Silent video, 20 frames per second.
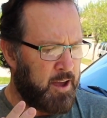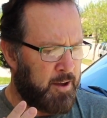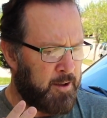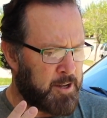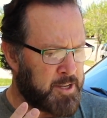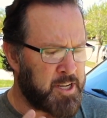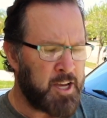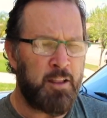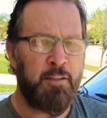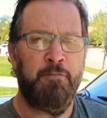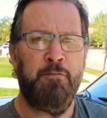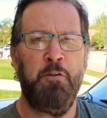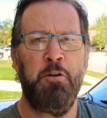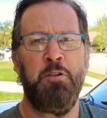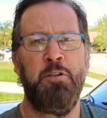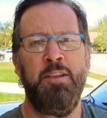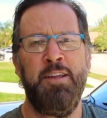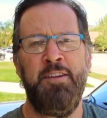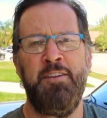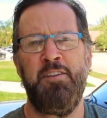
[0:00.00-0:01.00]
telephoto
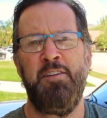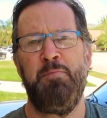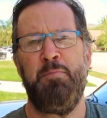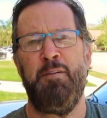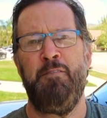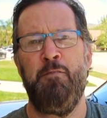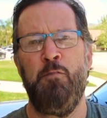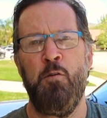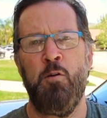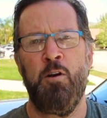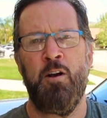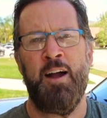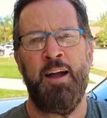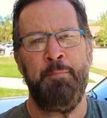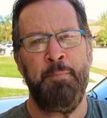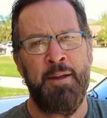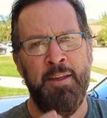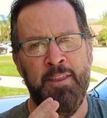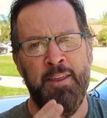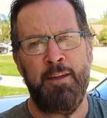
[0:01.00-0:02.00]
lenses before I
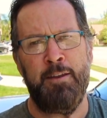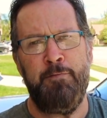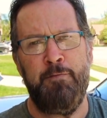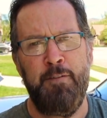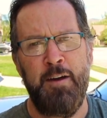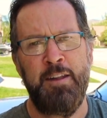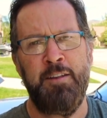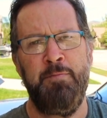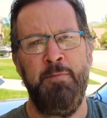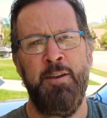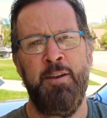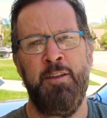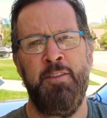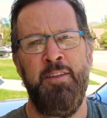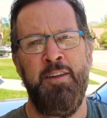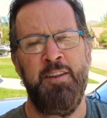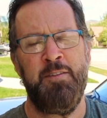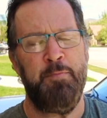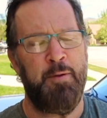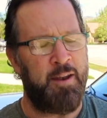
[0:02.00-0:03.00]
made the investment on
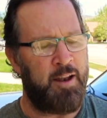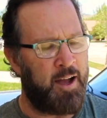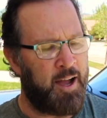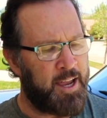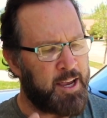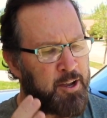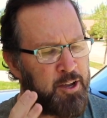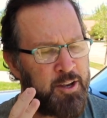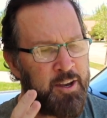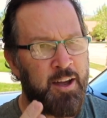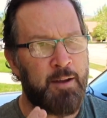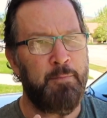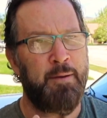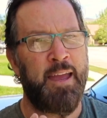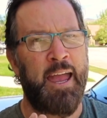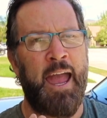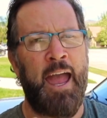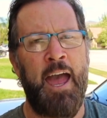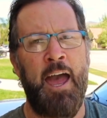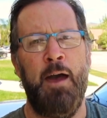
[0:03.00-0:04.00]
this, but I could not be
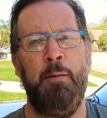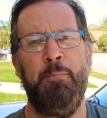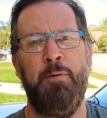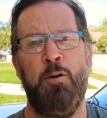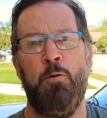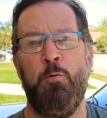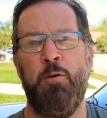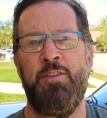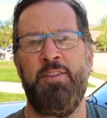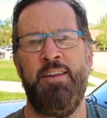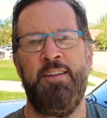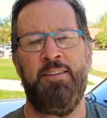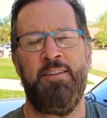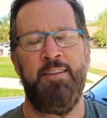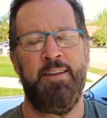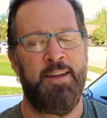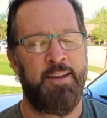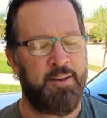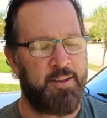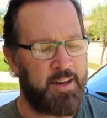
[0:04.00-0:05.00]
happier with this
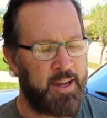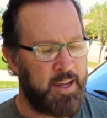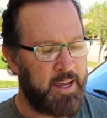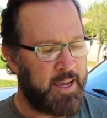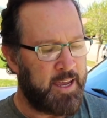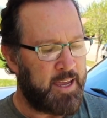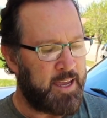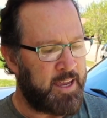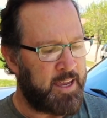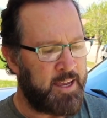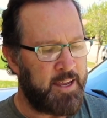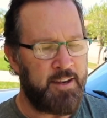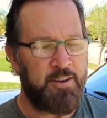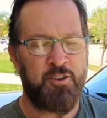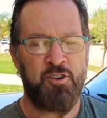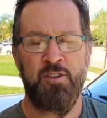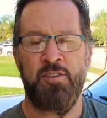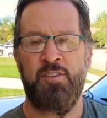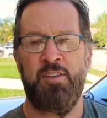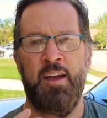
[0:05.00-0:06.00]
lens. It
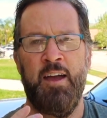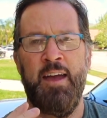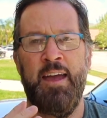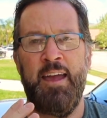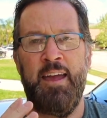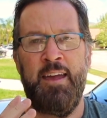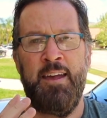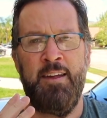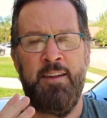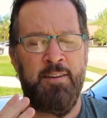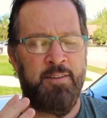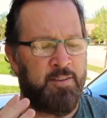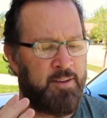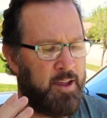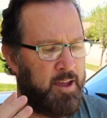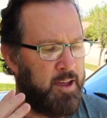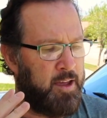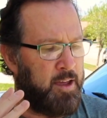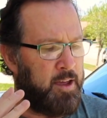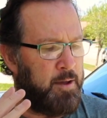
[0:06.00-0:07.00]
just is
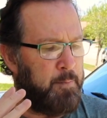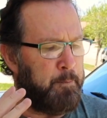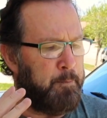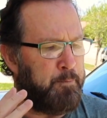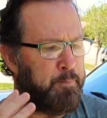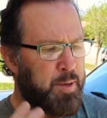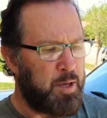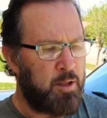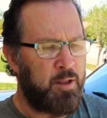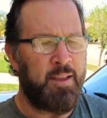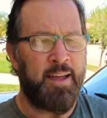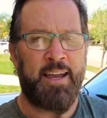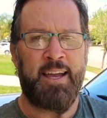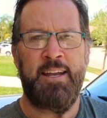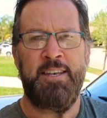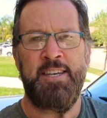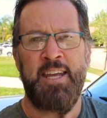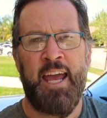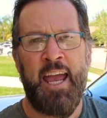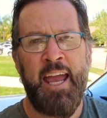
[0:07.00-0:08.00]
built like a
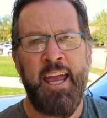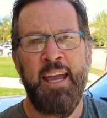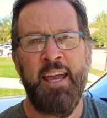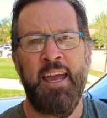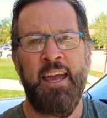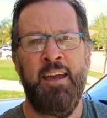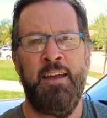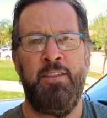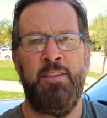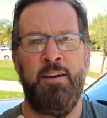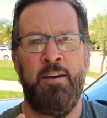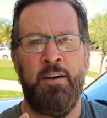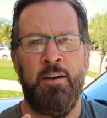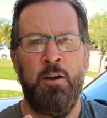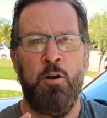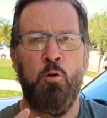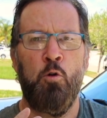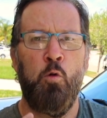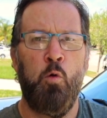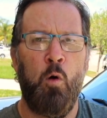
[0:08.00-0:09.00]
tank, and the
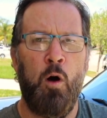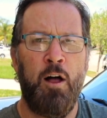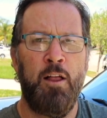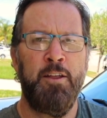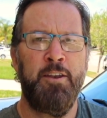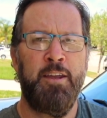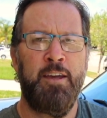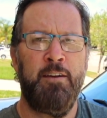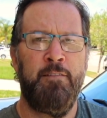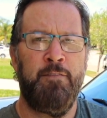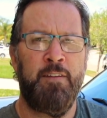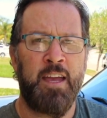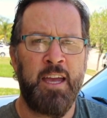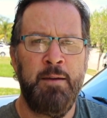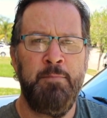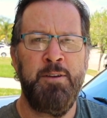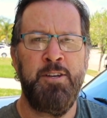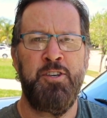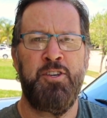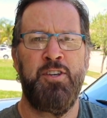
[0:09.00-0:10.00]
quality of
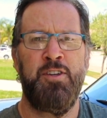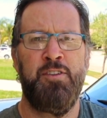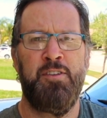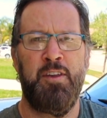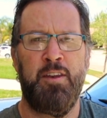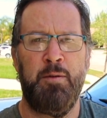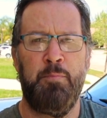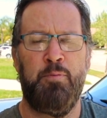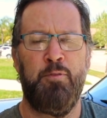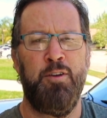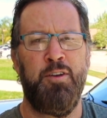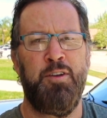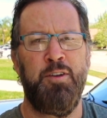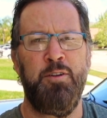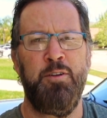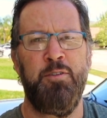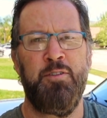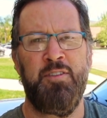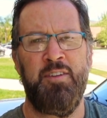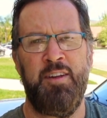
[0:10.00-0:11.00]
images that it
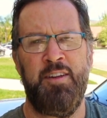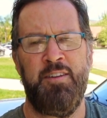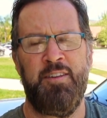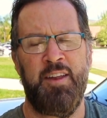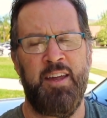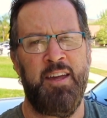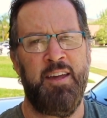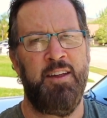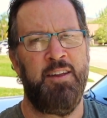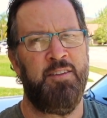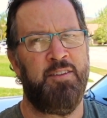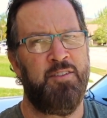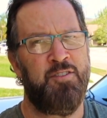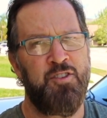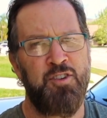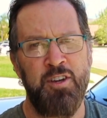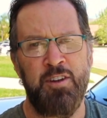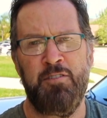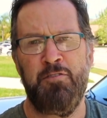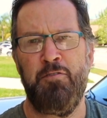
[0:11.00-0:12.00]
produces is
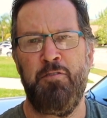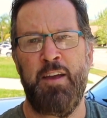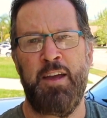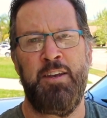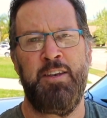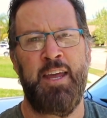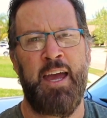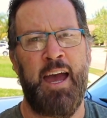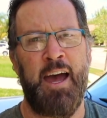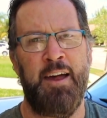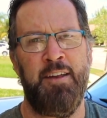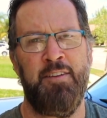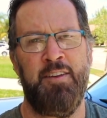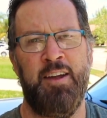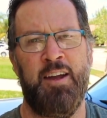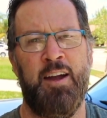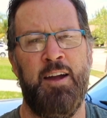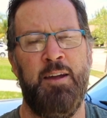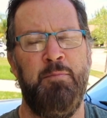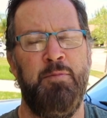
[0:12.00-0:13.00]
just
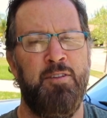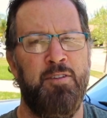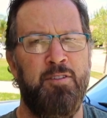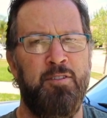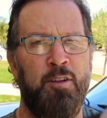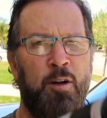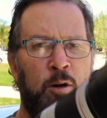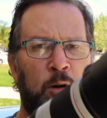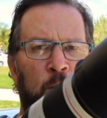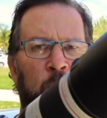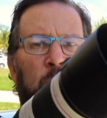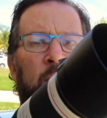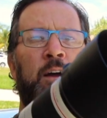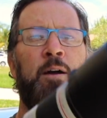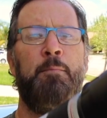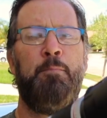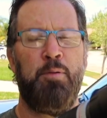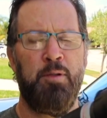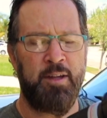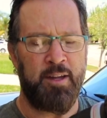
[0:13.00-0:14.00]
fantastic. I am so
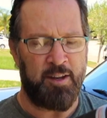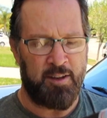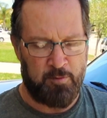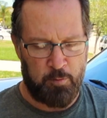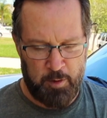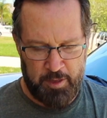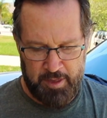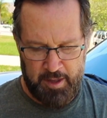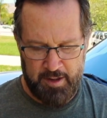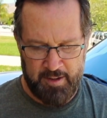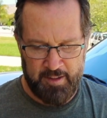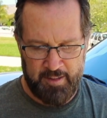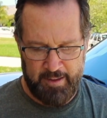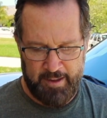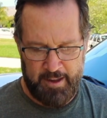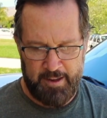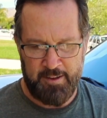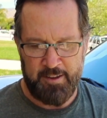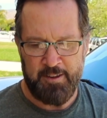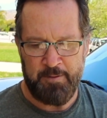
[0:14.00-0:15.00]
pleased with this
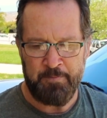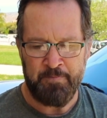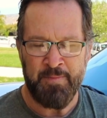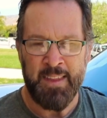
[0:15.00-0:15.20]
lens.